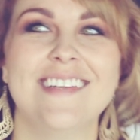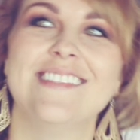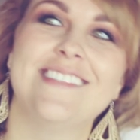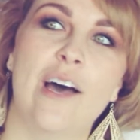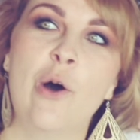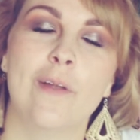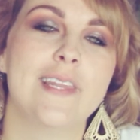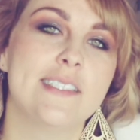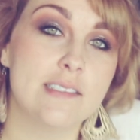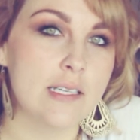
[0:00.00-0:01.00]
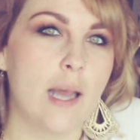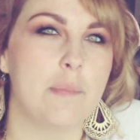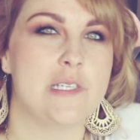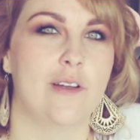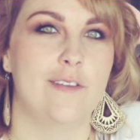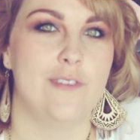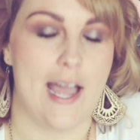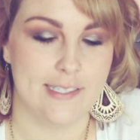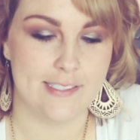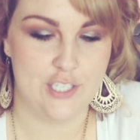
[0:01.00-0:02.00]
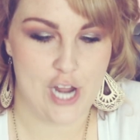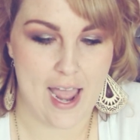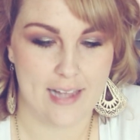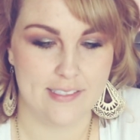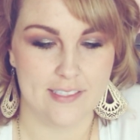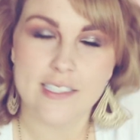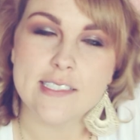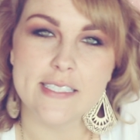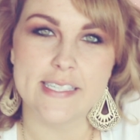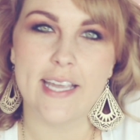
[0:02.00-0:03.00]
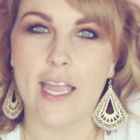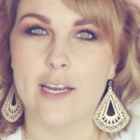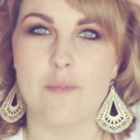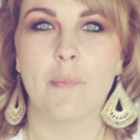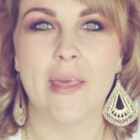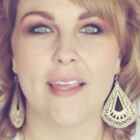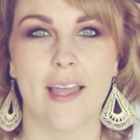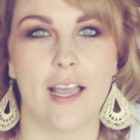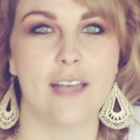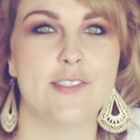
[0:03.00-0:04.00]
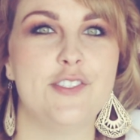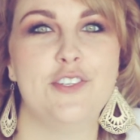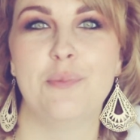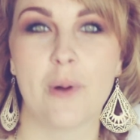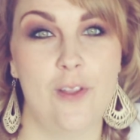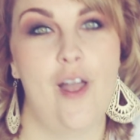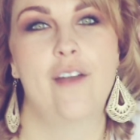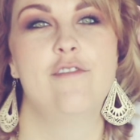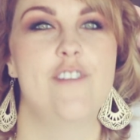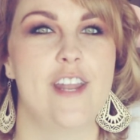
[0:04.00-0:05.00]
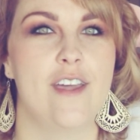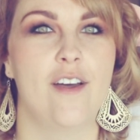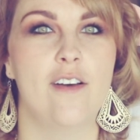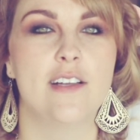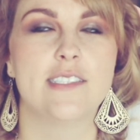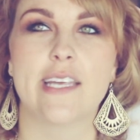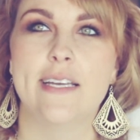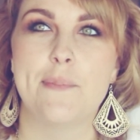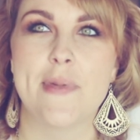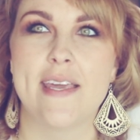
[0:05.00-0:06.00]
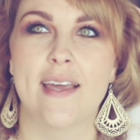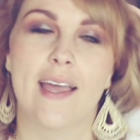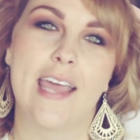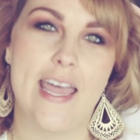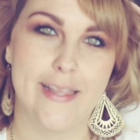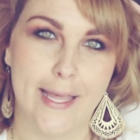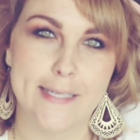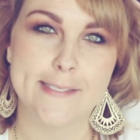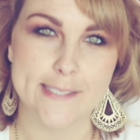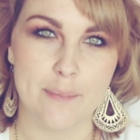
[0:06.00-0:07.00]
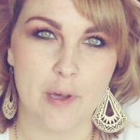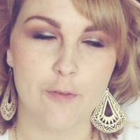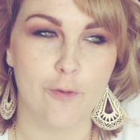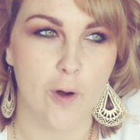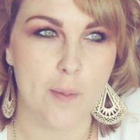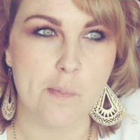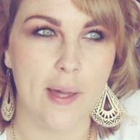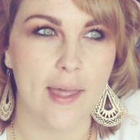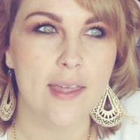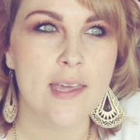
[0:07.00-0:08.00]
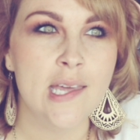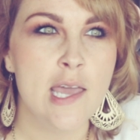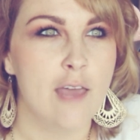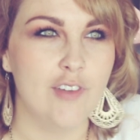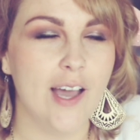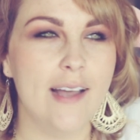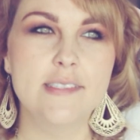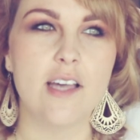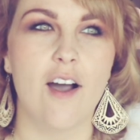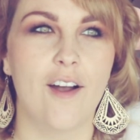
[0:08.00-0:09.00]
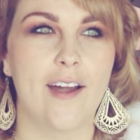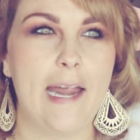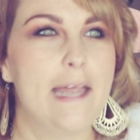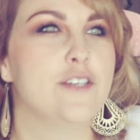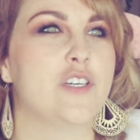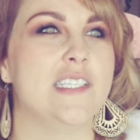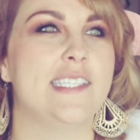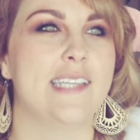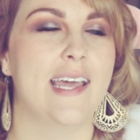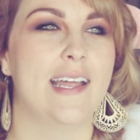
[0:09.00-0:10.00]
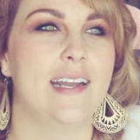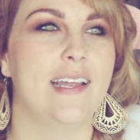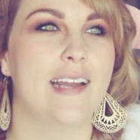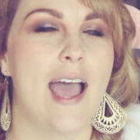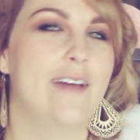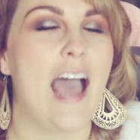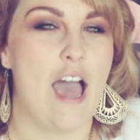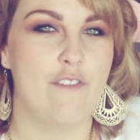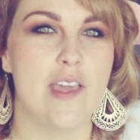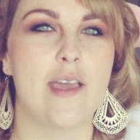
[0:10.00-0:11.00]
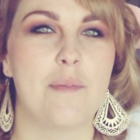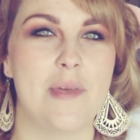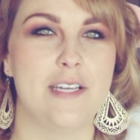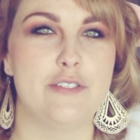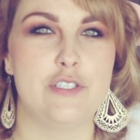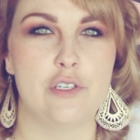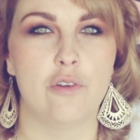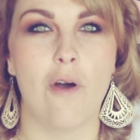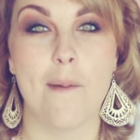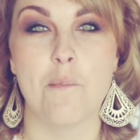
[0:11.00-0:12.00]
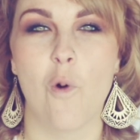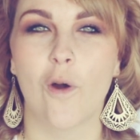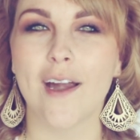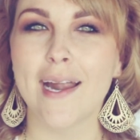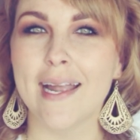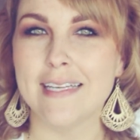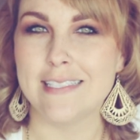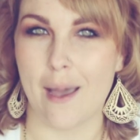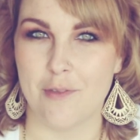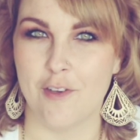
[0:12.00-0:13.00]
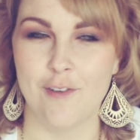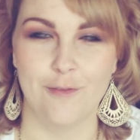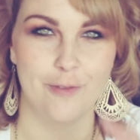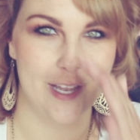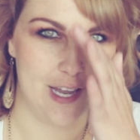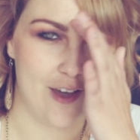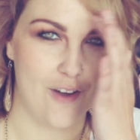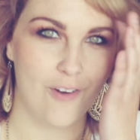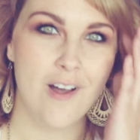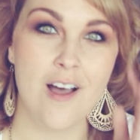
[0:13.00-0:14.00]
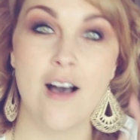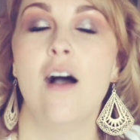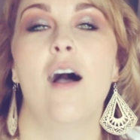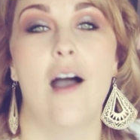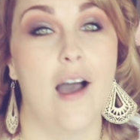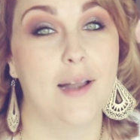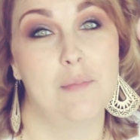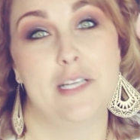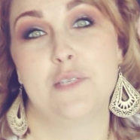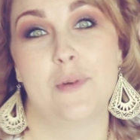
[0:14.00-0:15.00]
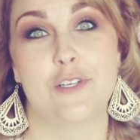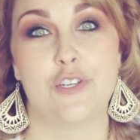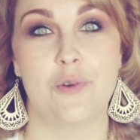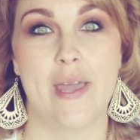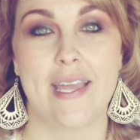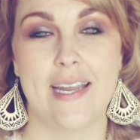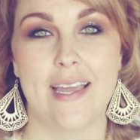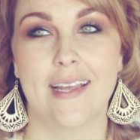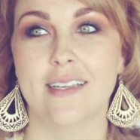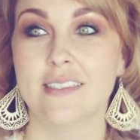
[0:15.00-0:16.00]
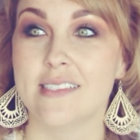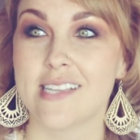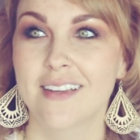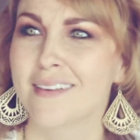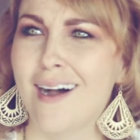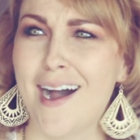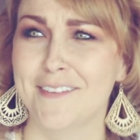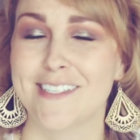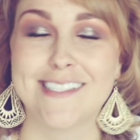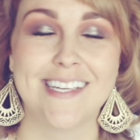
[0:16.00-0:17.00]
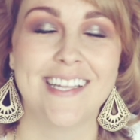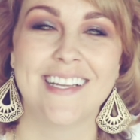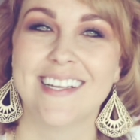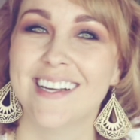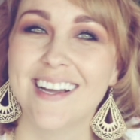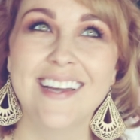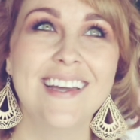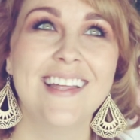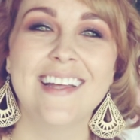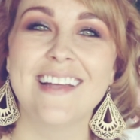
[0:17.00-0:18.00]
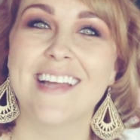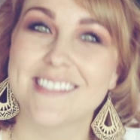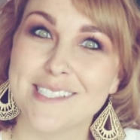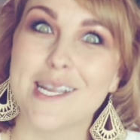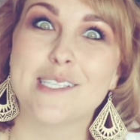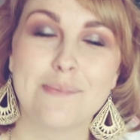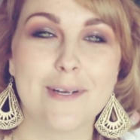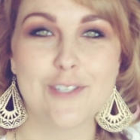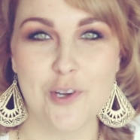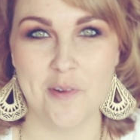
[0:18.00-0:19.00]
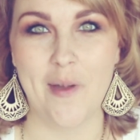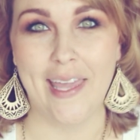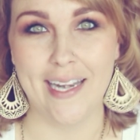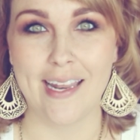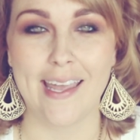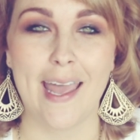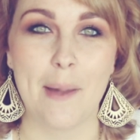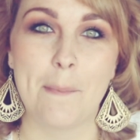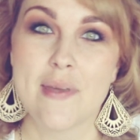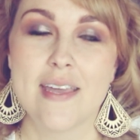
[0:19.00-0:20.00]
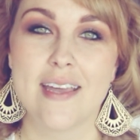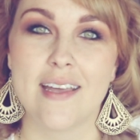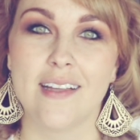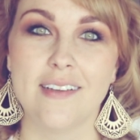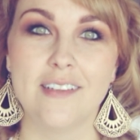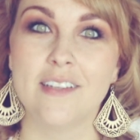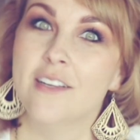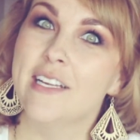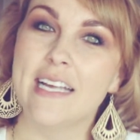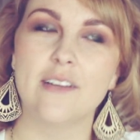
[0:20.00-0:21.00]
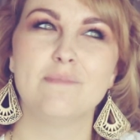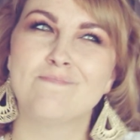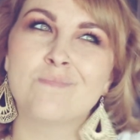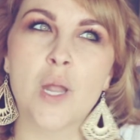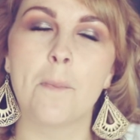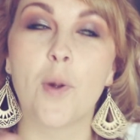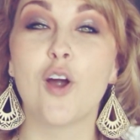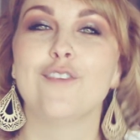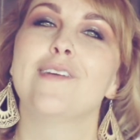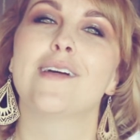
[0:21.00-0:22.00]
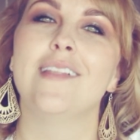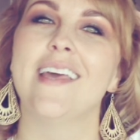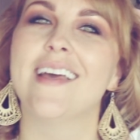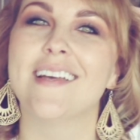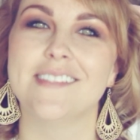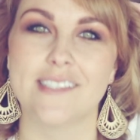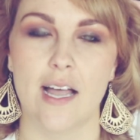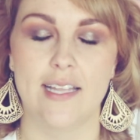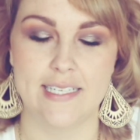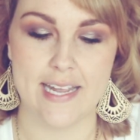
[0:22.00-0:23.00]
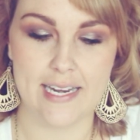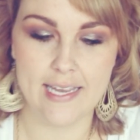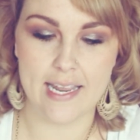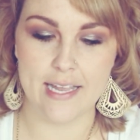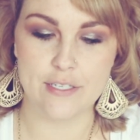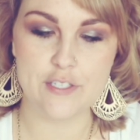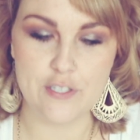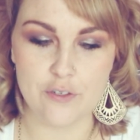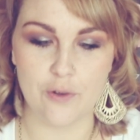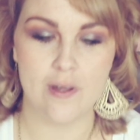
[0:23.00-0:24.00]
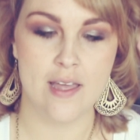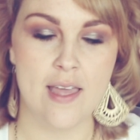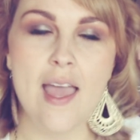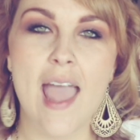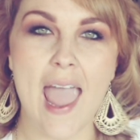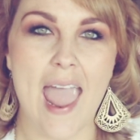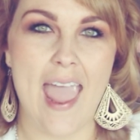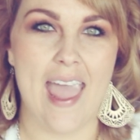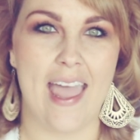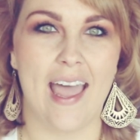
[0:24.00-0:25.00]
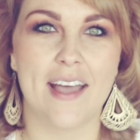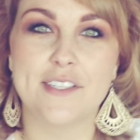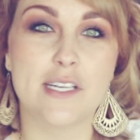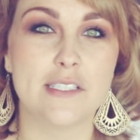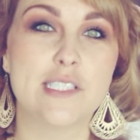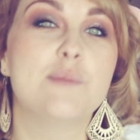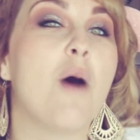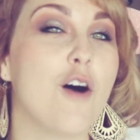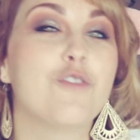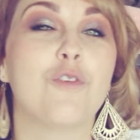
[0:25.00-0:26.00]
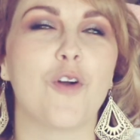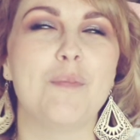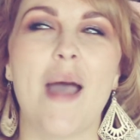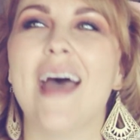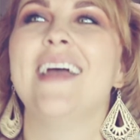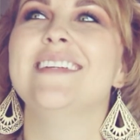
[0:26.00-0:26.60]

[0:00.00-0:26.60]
So this is an episode of Nat's Chat, so this isn't gonna be like a super long video. It's gonna be, again, like a snippet form. But if you guys are interested in having me do a more in-depth video on my spiritual awakening, because obviously that's a spiritual awakening can't be perfectly consolidated into a small format.